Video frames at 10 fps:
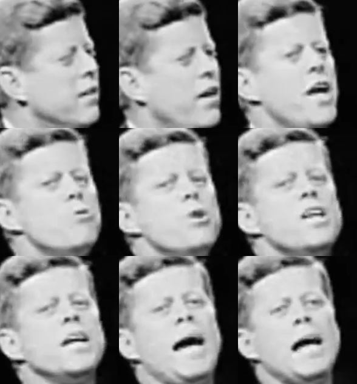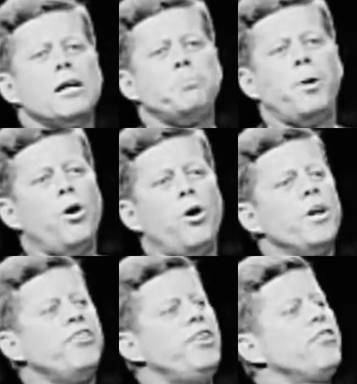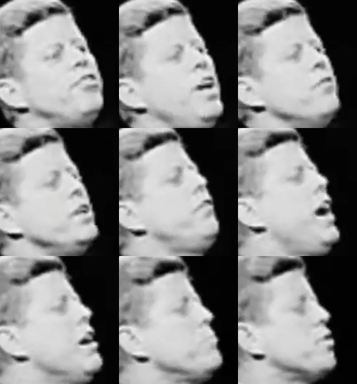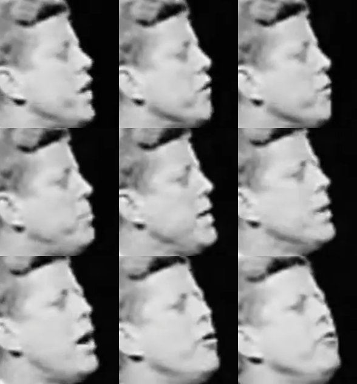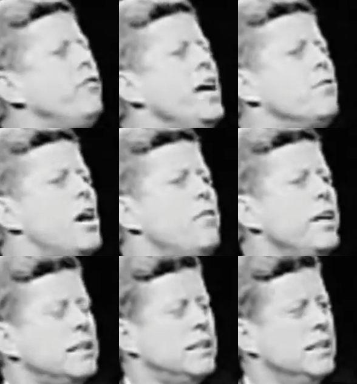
Then they read a Gallup poll which says seventy-five percent of the people are in favor of it.